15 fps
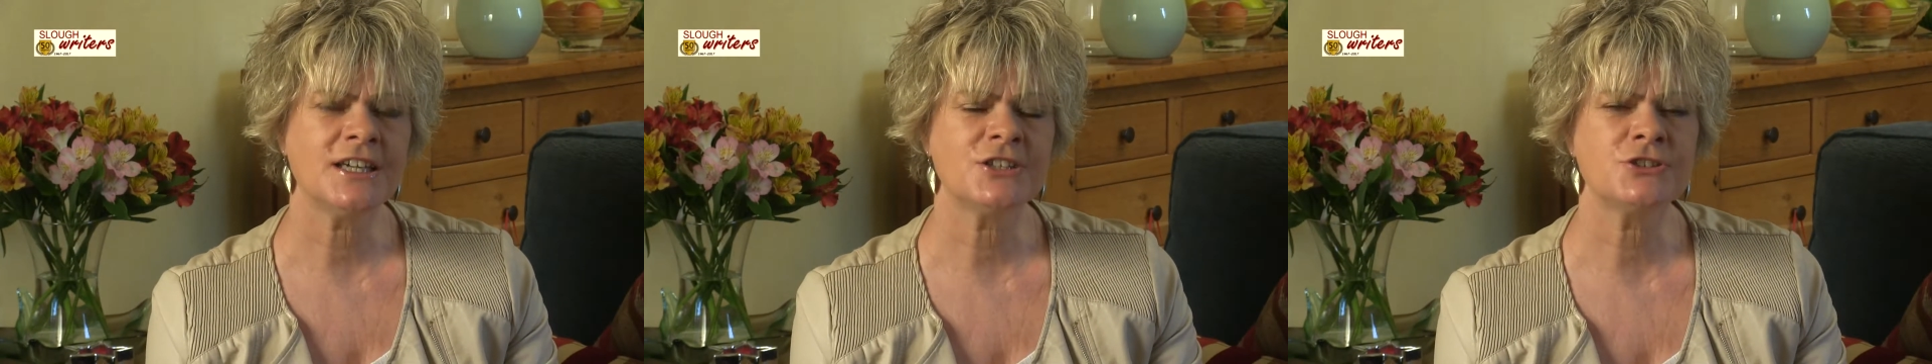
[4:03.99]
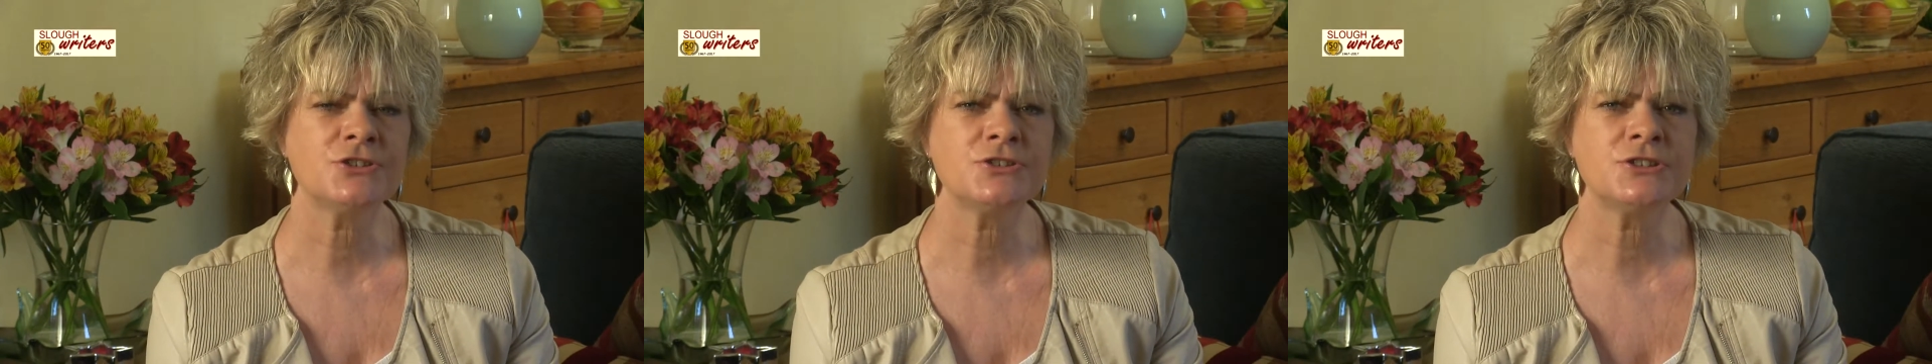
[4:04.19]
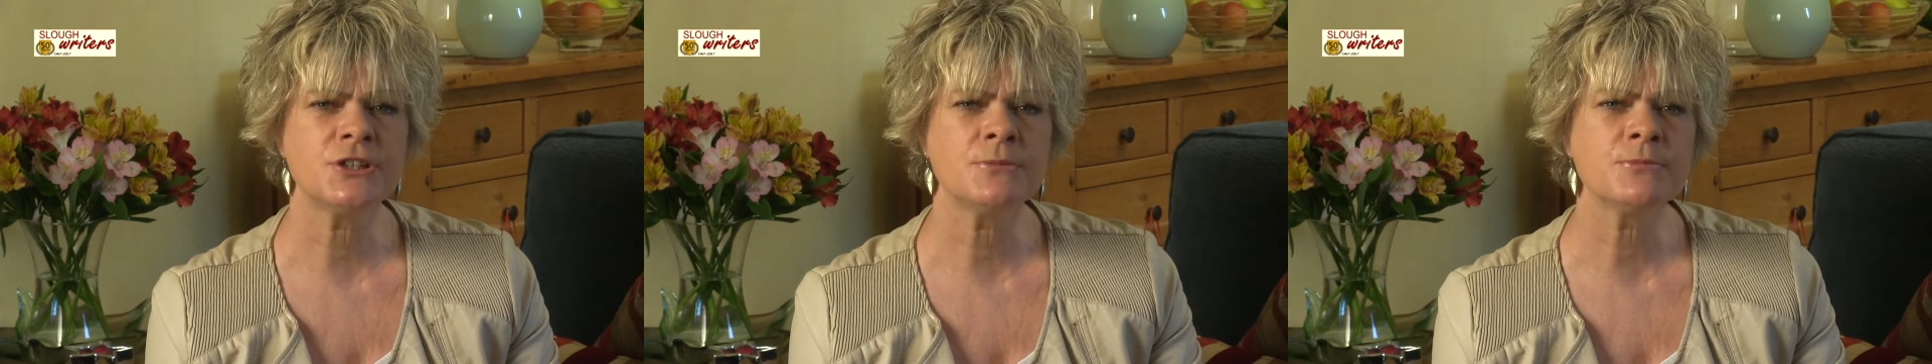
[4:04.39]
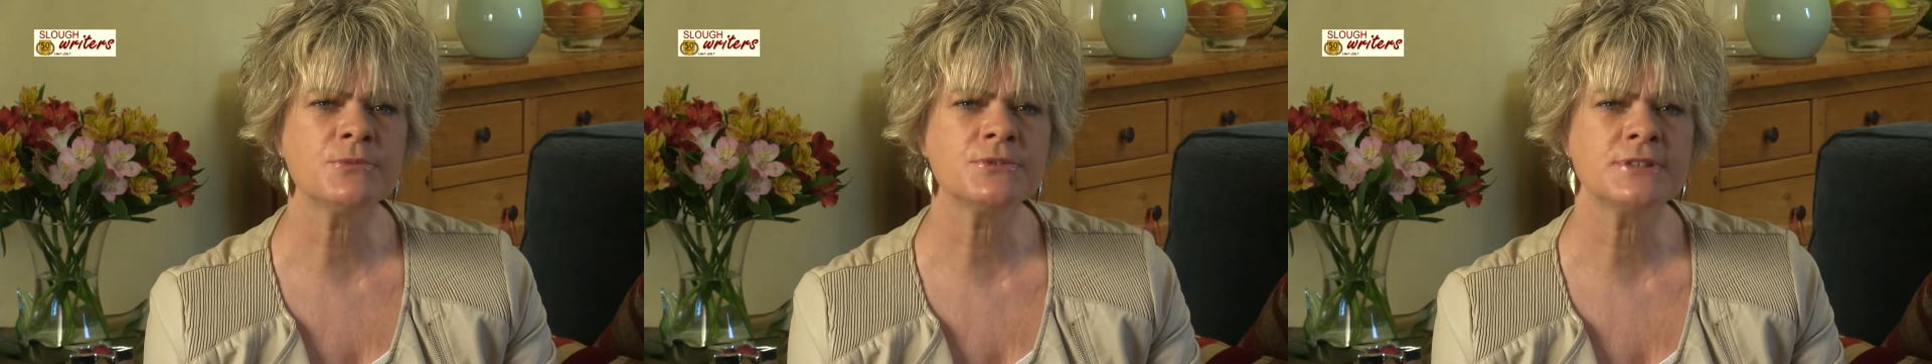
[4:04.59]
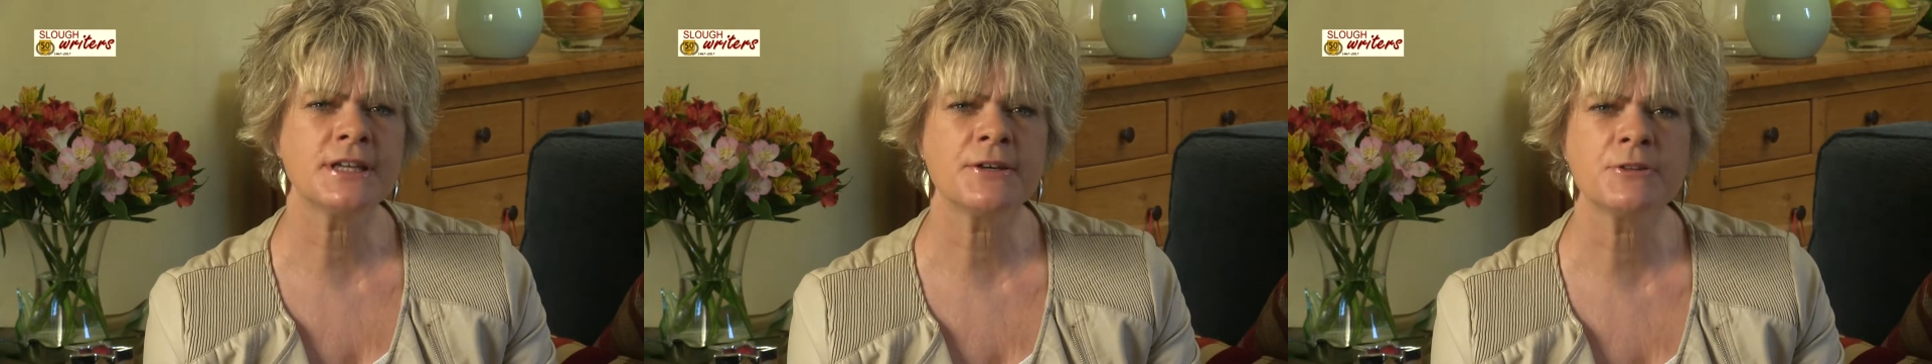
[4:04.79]
and should
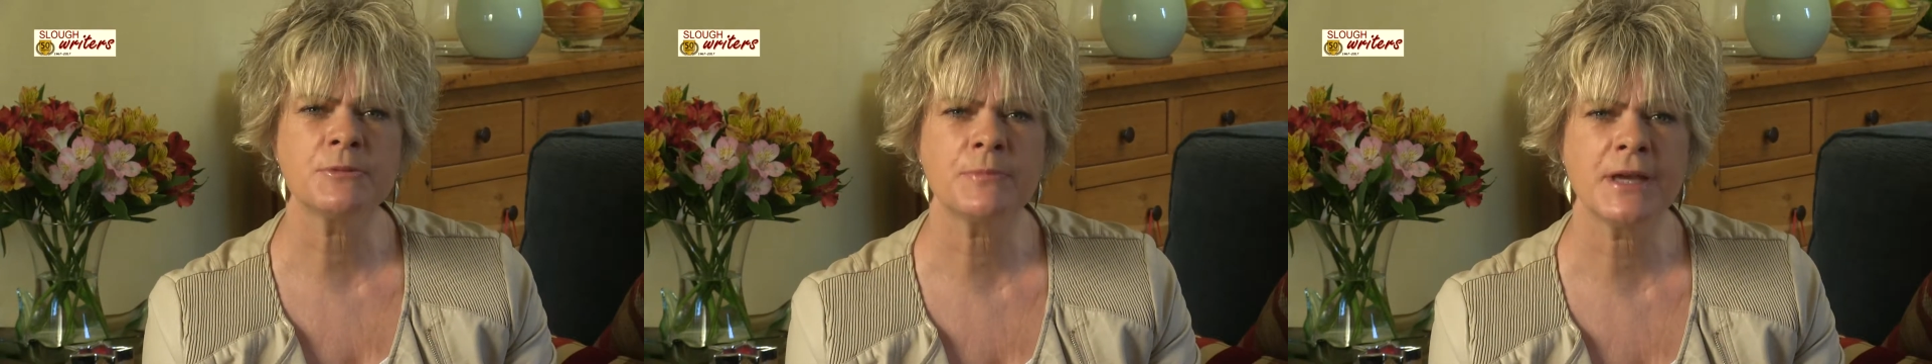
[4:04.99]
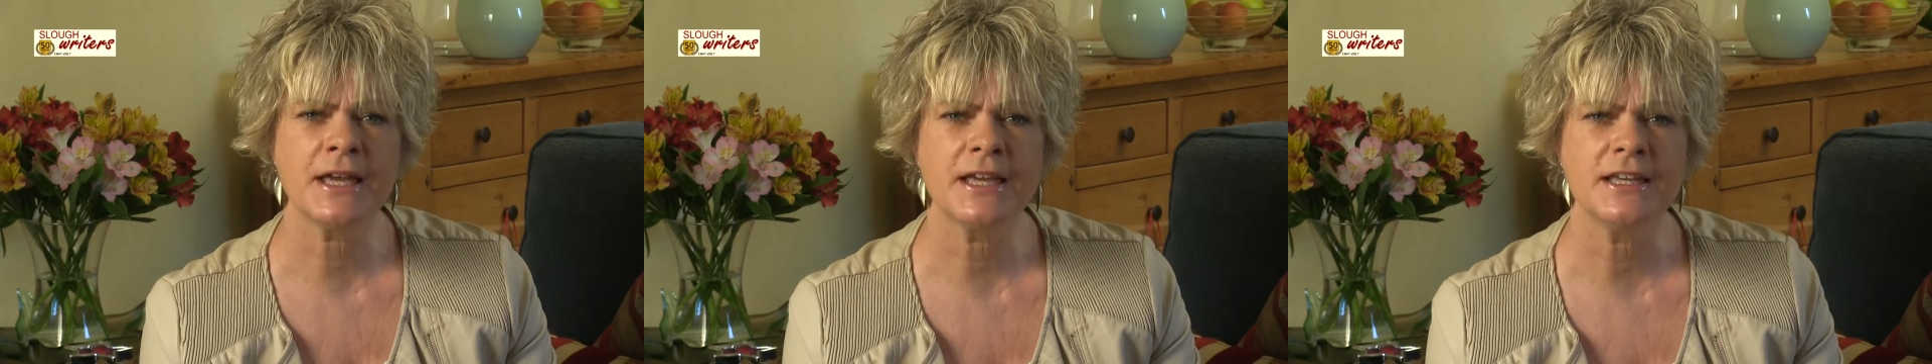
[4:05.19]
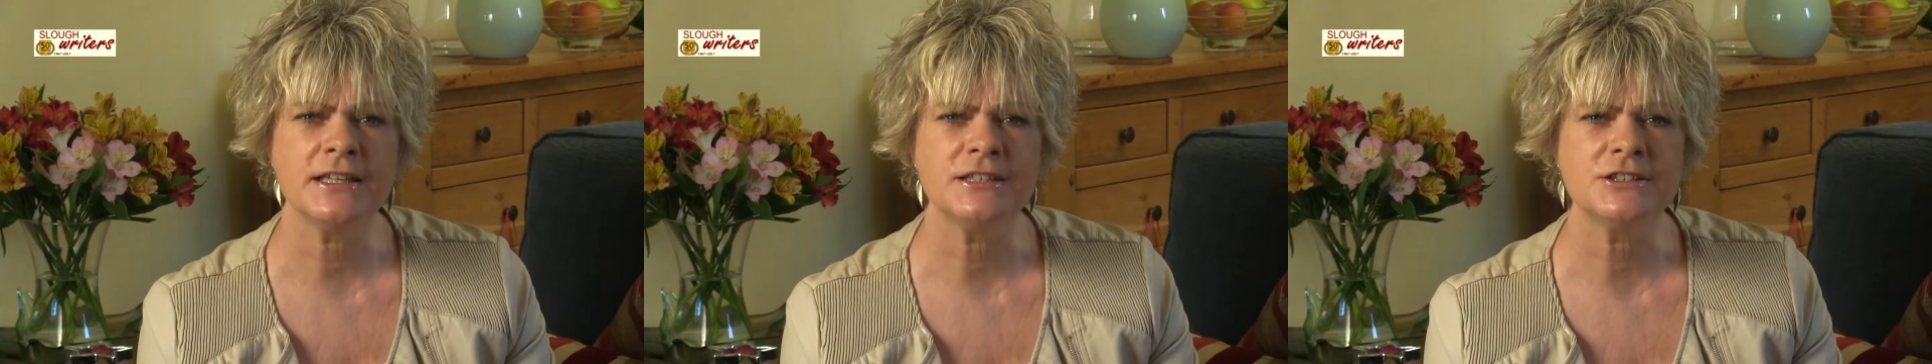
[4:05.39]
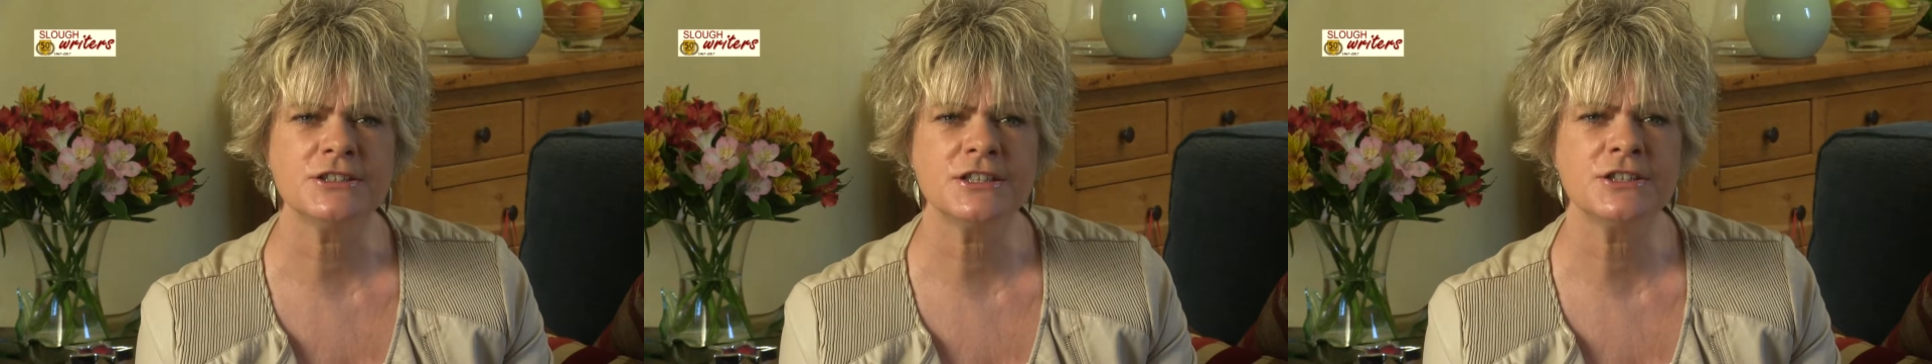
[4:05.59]
tumble down the page.